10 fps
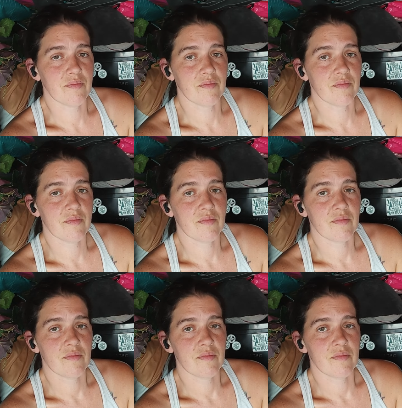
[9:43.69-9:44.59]

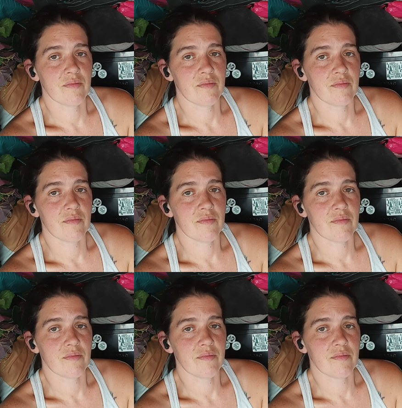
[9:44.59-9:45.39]
[no speech]